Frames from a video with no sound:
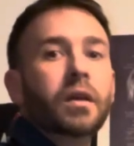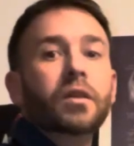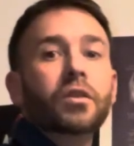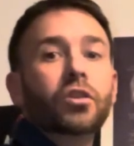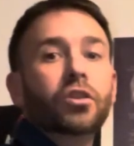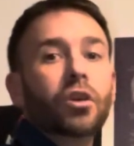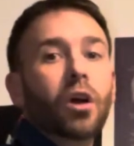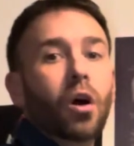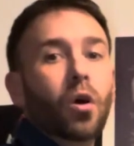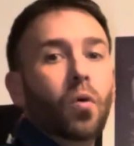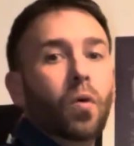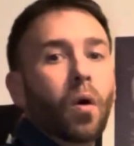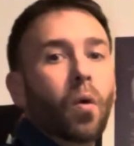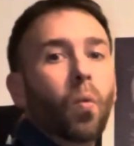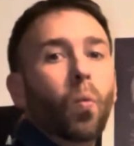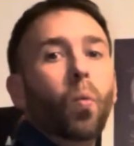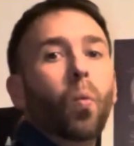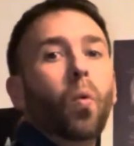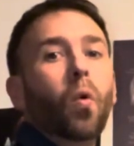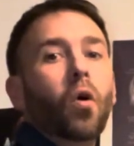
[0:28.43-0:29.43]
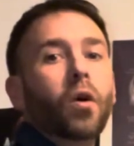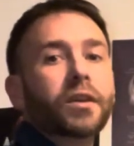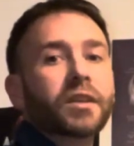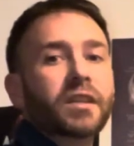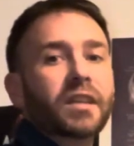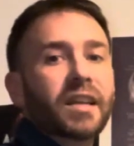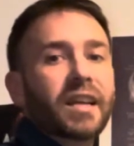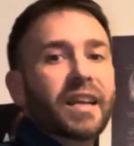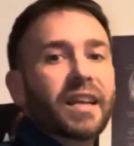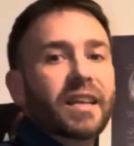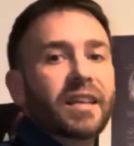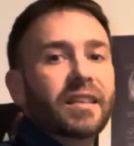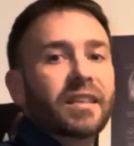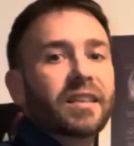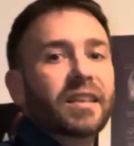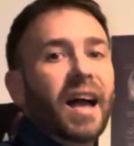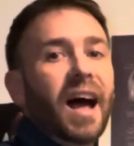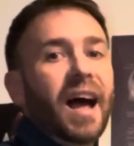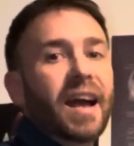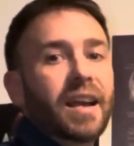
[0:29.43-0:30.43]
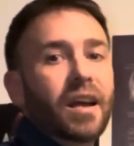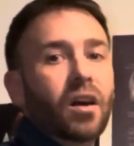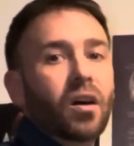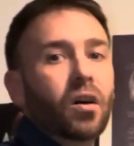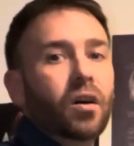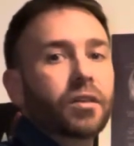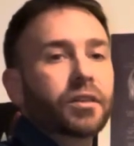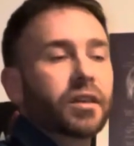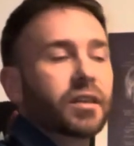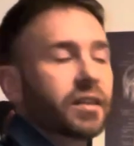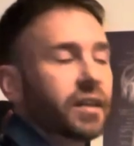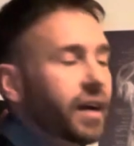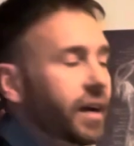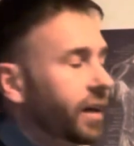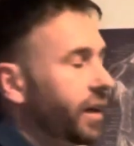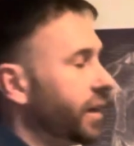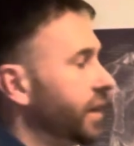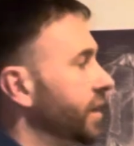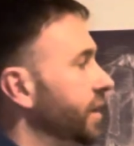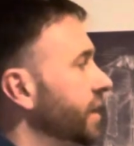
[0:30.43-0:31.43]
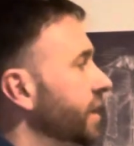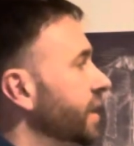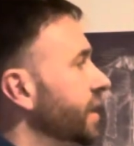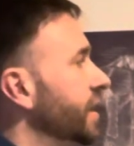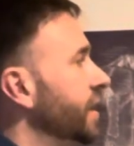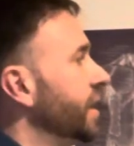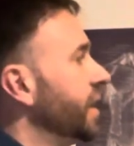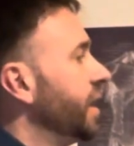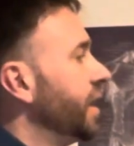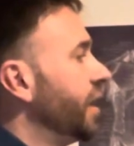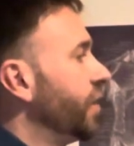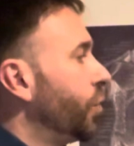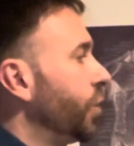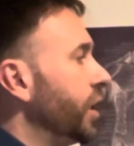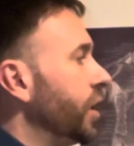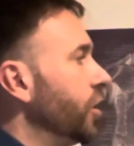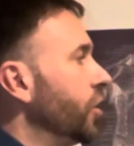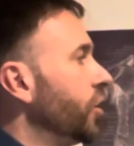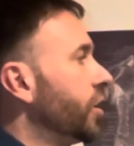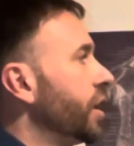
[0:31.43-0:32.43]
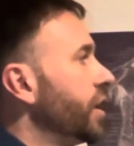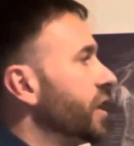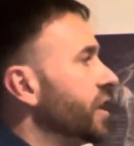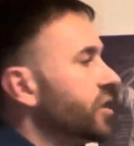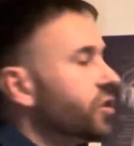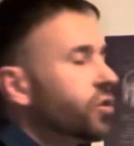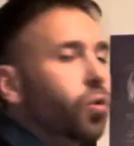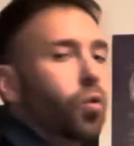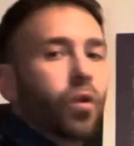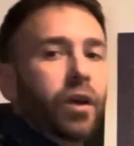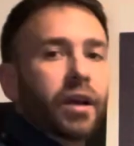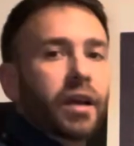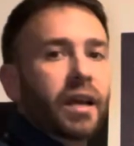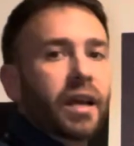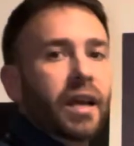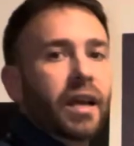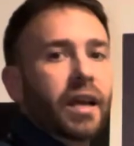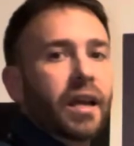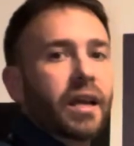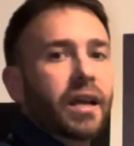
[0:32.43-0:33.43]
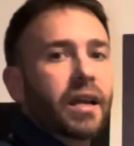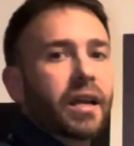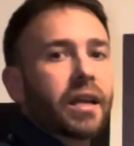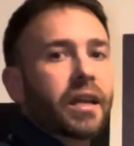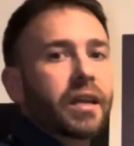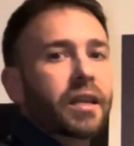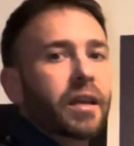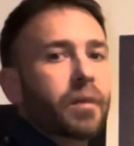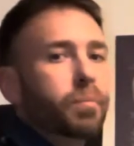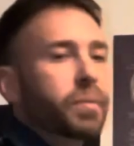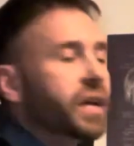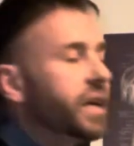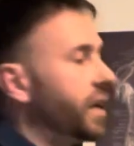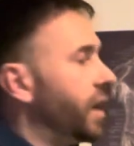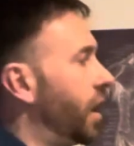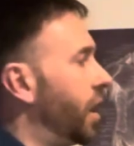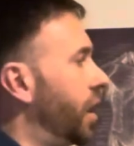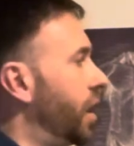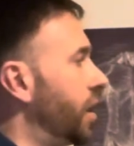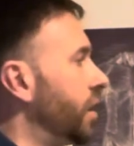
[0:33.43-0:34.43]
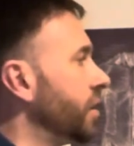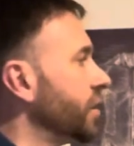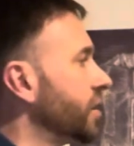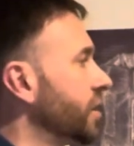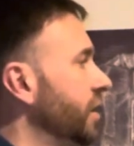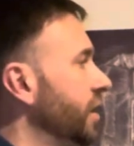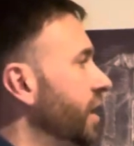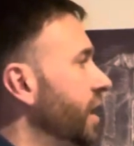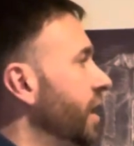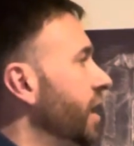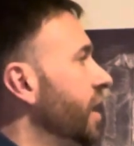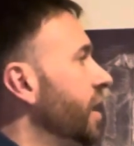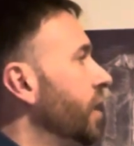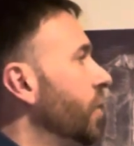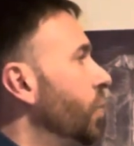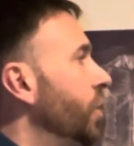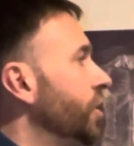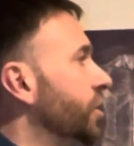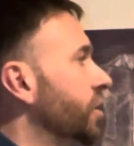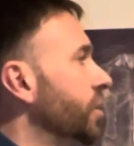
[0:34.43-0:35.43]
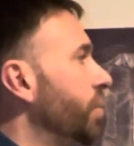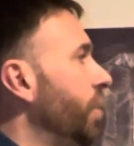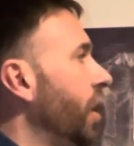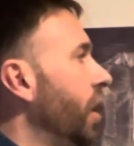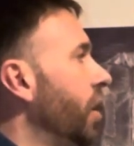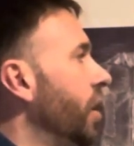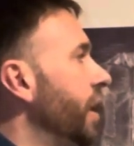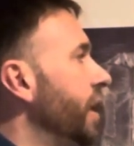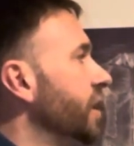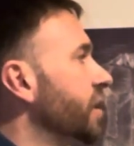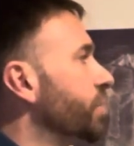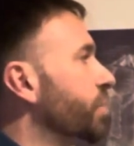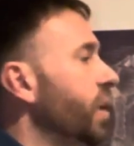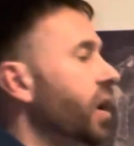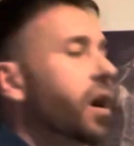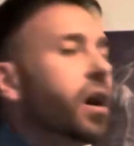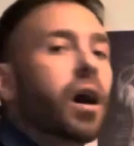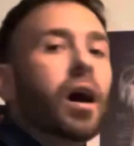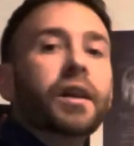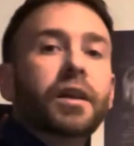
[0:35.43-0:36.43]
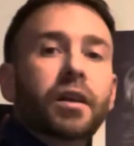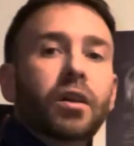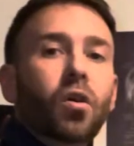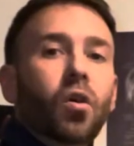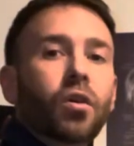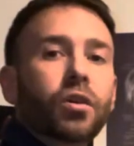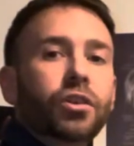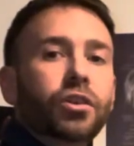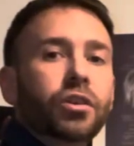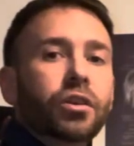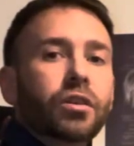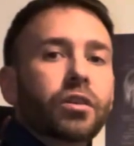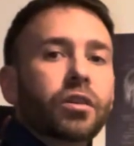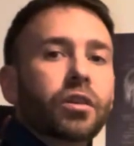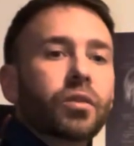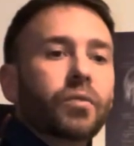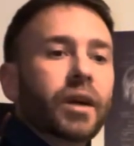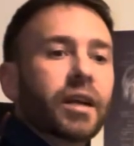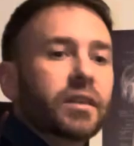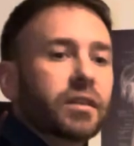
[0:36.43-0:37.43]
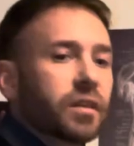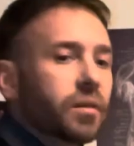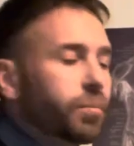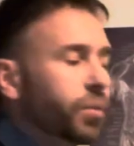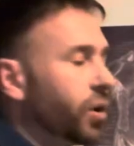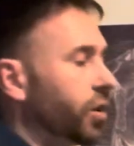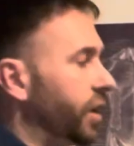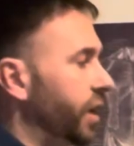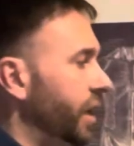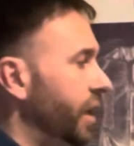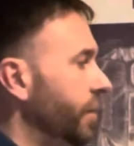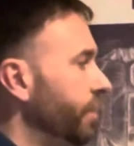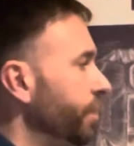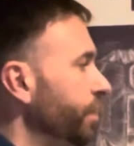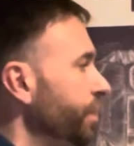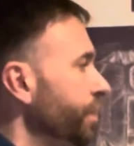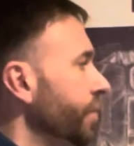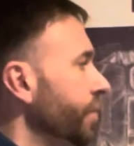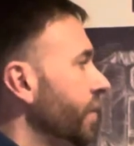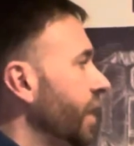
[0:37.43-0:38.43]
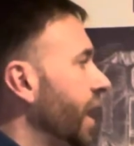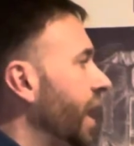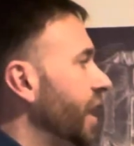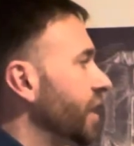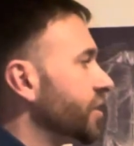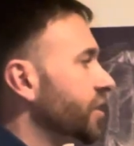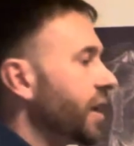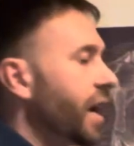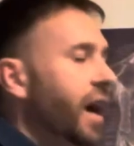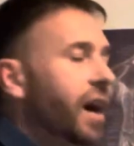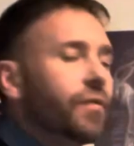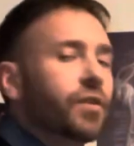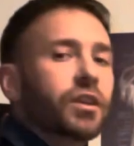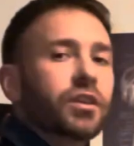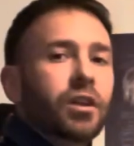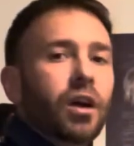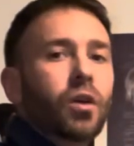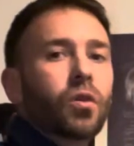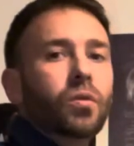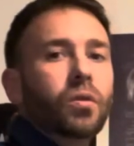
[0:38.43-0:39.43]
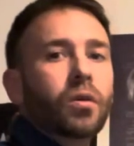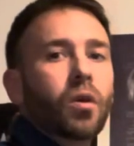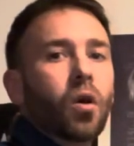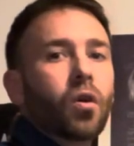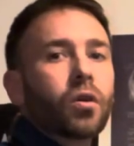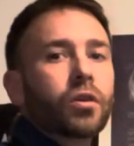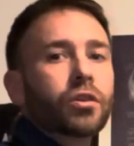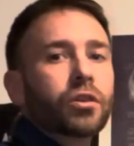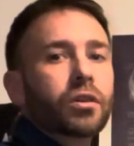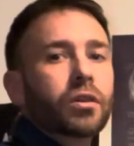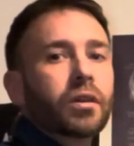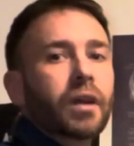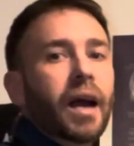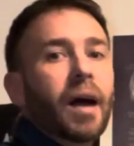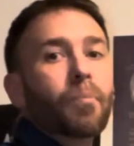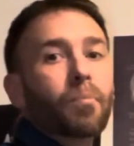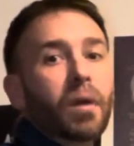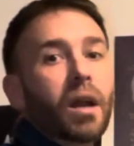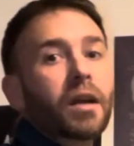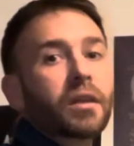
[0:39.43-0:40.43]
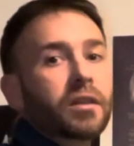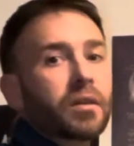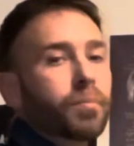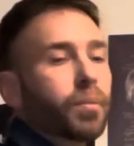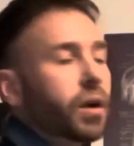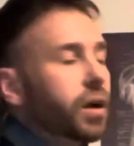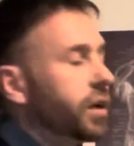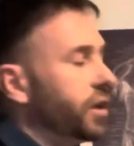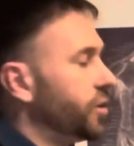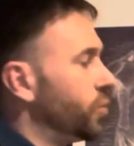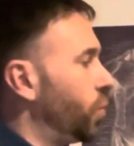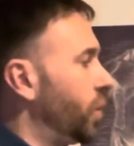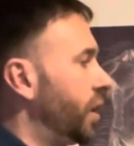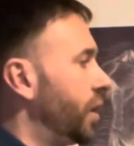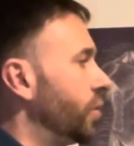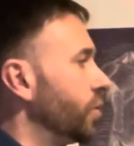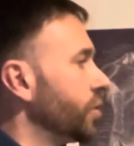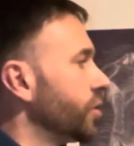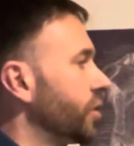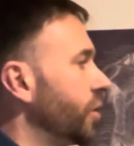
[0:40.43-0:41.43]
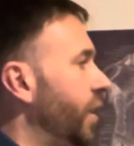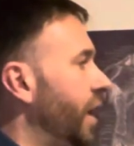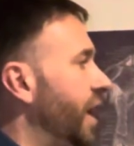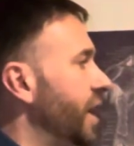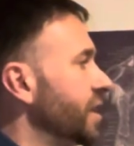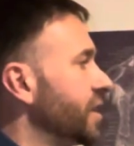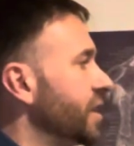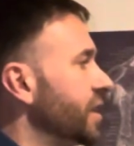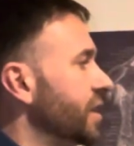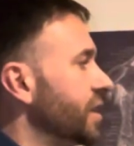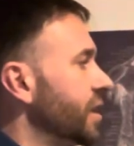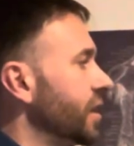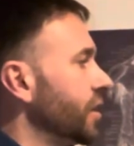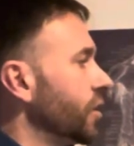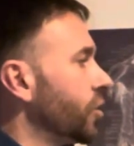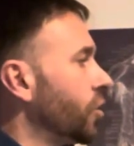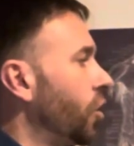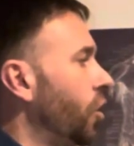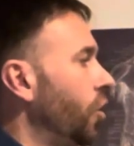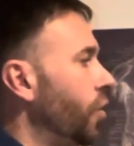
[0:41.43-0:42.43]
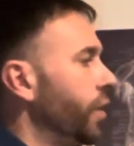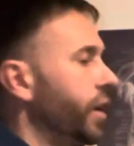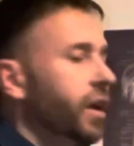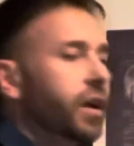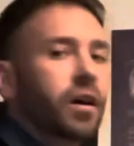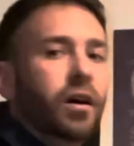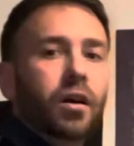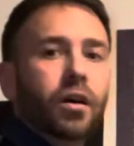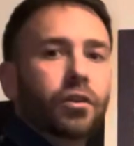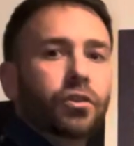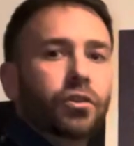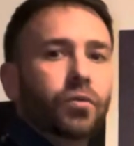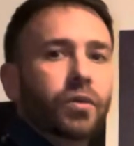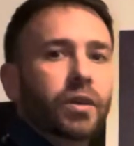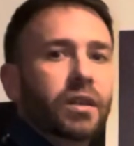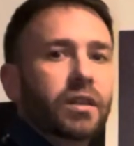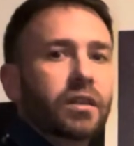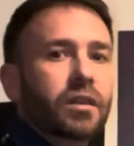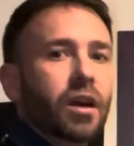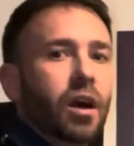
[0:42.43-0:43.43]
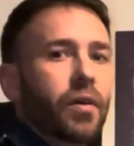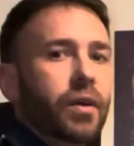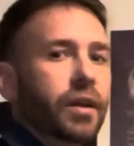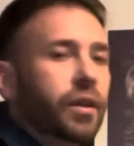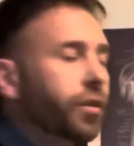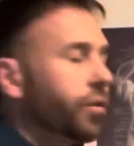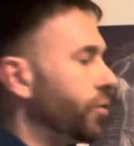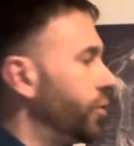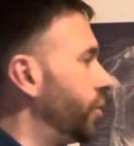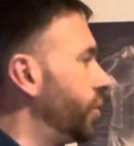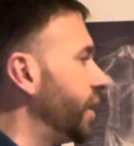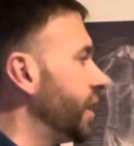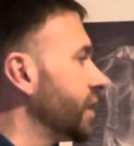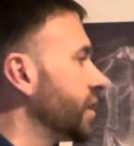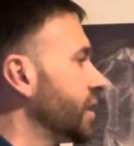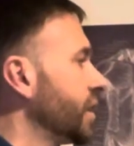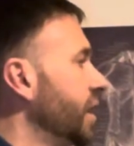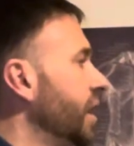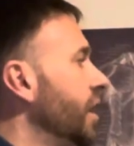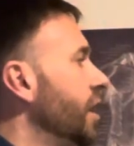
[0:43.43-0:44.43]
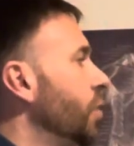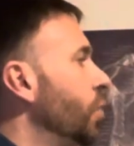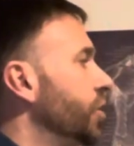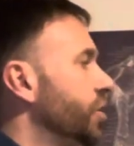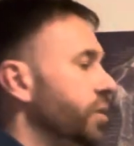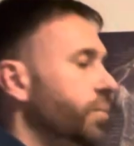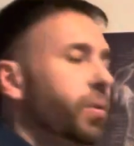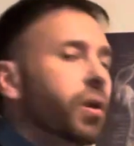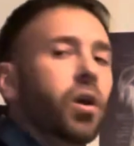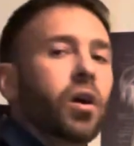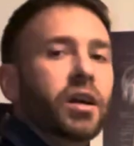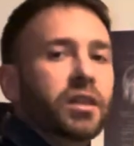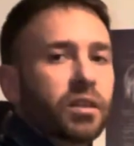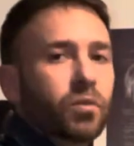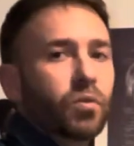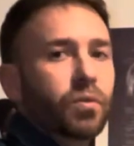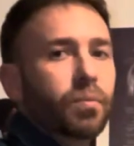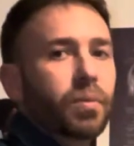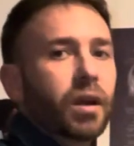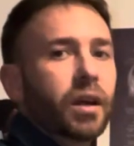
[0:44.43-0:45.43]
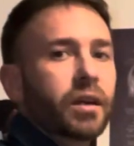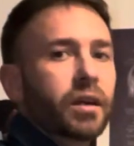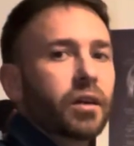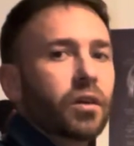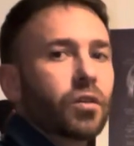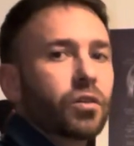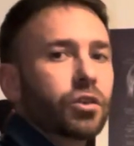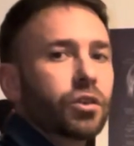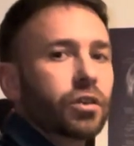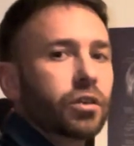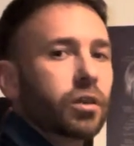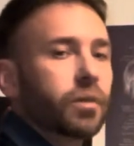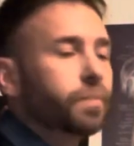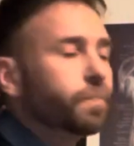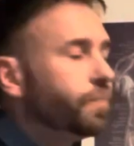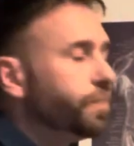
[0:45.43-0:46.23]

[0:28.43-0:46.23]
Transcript: So, what is a heart attack? If we look at this organ here, your big heart, which supplies blood and oxygen to the rest of the body, has to have its own oxygen and blood supply as well. So it has these little coronary arteries going through it, which supplies it with blood and oxygen.